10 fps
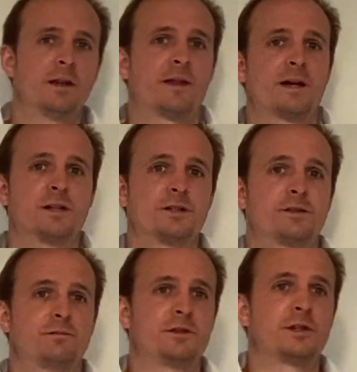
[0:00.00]
That
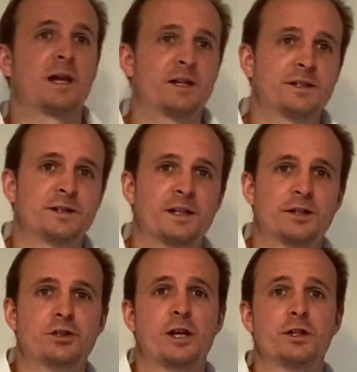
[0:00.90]
is your gaseous
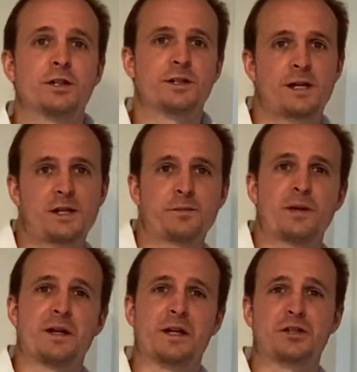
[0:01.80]
exchange. It's gas
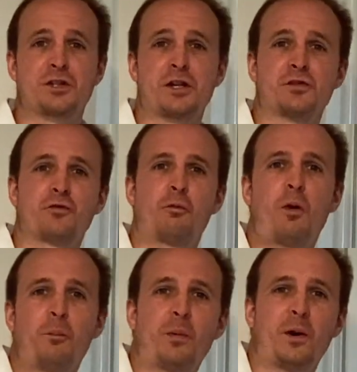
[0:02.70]
being exchanged from
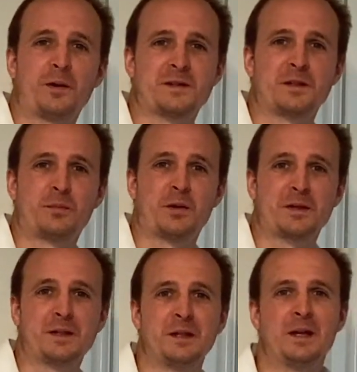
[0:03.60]
one part of the
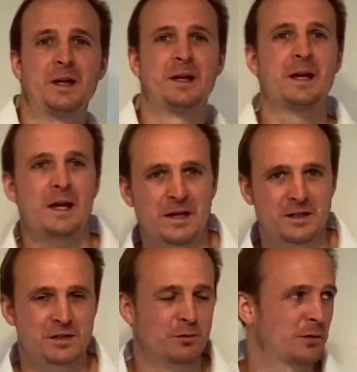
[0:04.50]
body
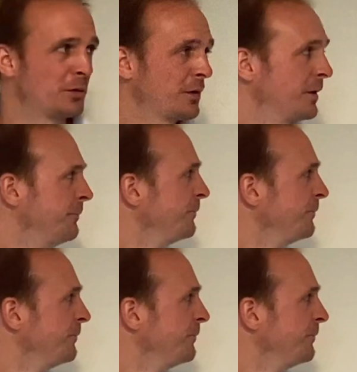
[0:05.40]
into another.